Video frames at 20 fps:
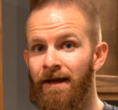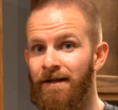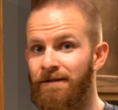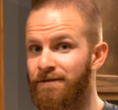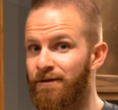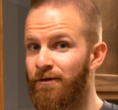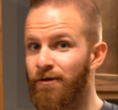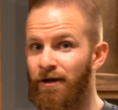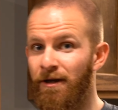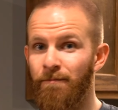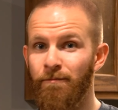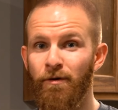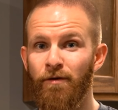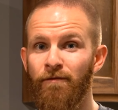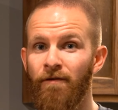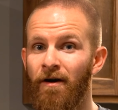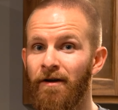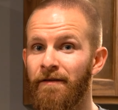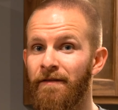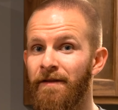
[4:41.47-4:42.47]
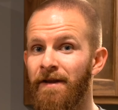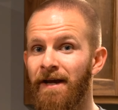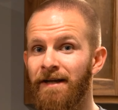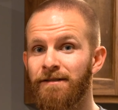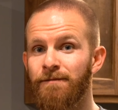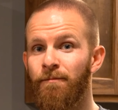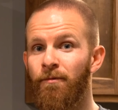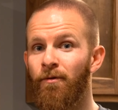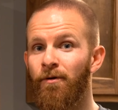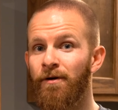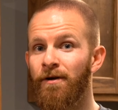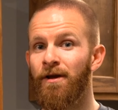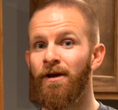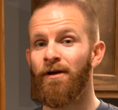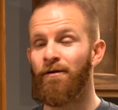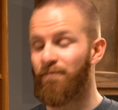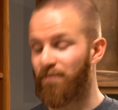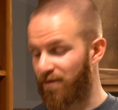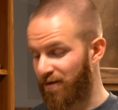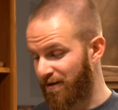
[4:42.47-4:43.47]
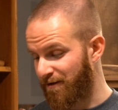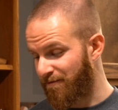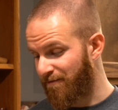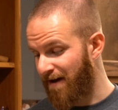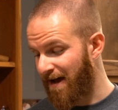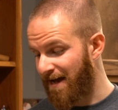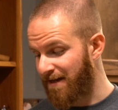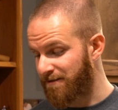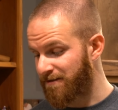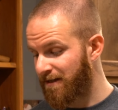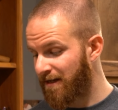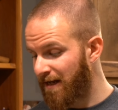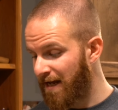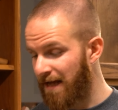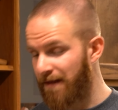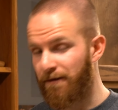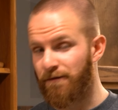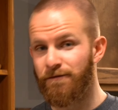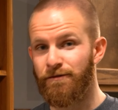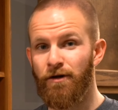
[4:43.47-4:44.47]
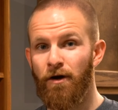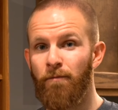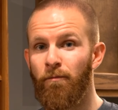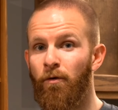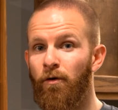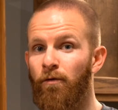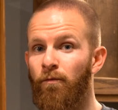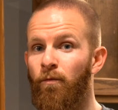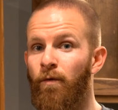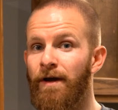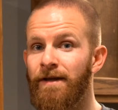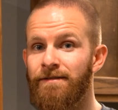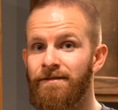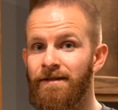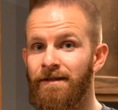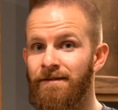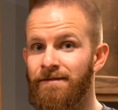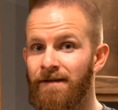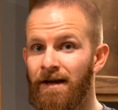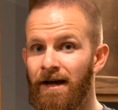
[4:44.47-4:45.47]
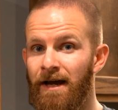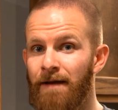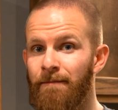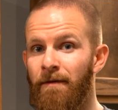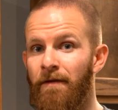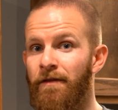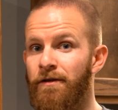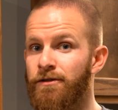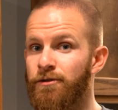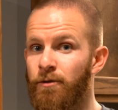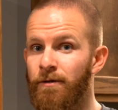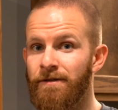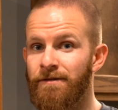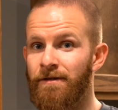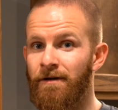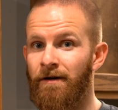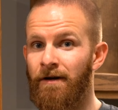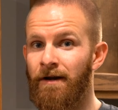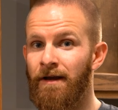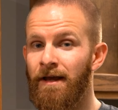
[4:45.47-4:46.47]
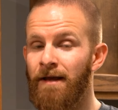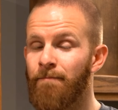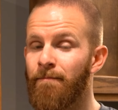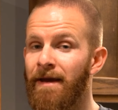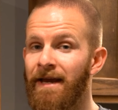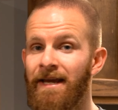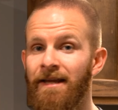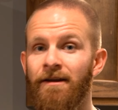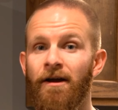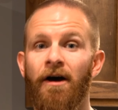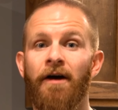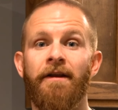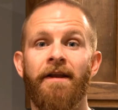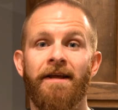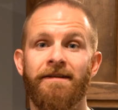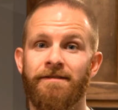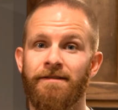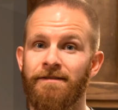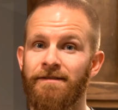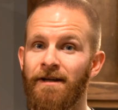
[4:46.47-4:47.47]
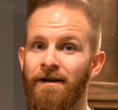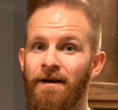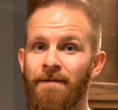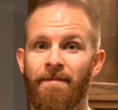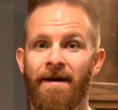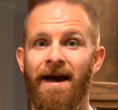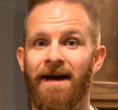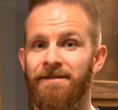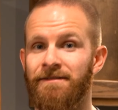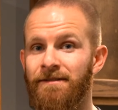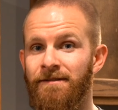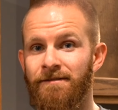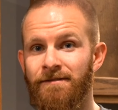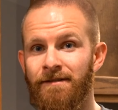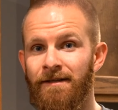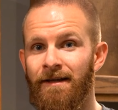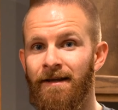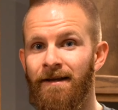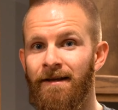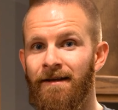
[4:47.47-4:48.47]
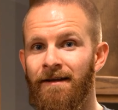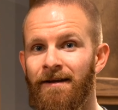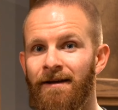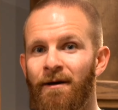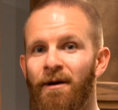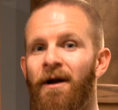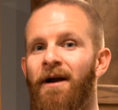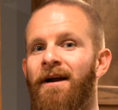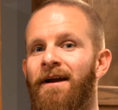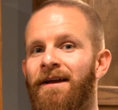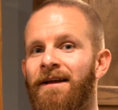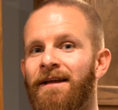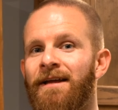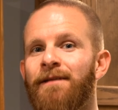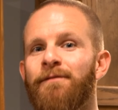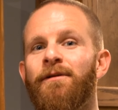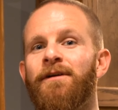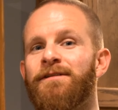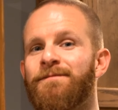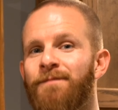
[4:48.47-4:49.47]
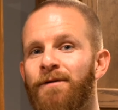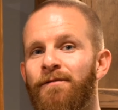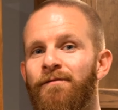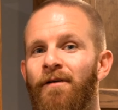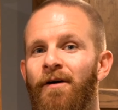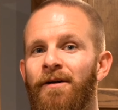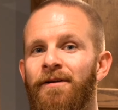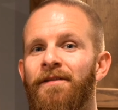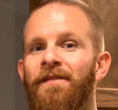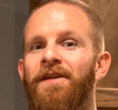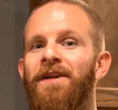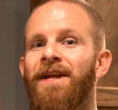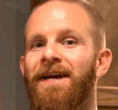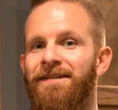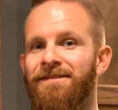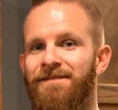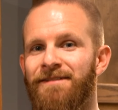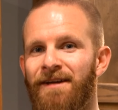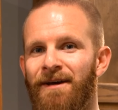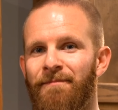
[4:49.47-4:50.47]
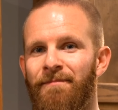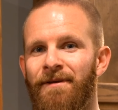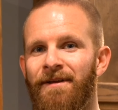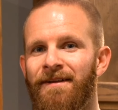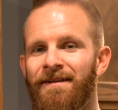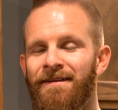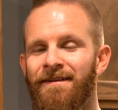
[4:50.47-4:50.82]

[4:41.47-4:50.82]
and so you can move on to the next board really fast, and there's no more wasting time on the jointer making unnecessary passes. All right, let's move on to the next tip.